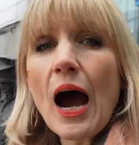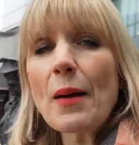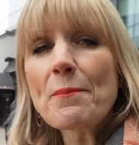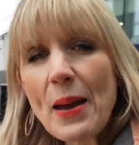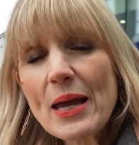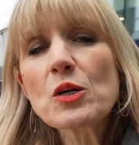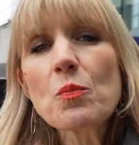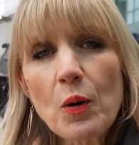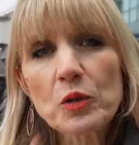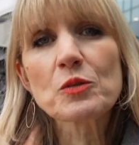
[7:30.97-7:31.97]
I bet your
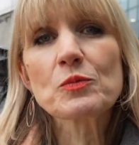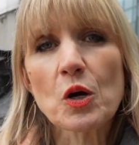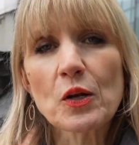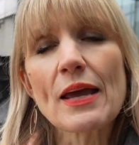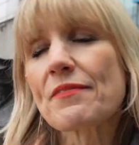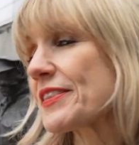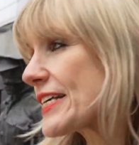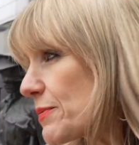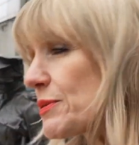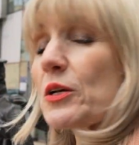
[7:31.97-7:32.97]
bottom dollar, if
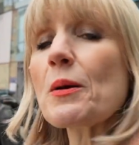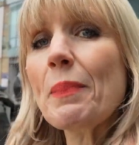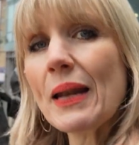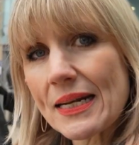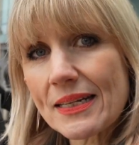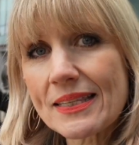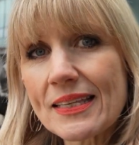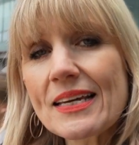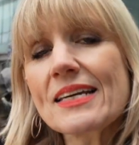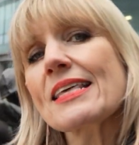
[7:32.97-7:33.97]
this was on a plinth,
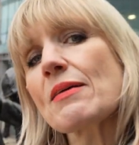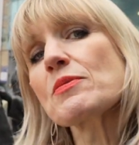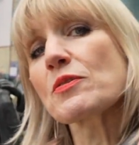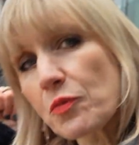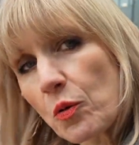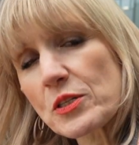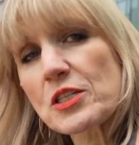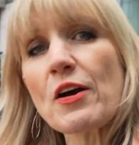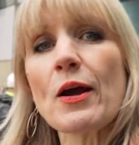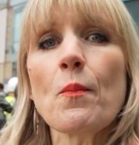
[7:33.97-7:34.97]
they would have walked
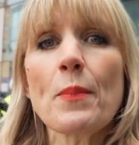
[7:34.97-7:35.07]
straight on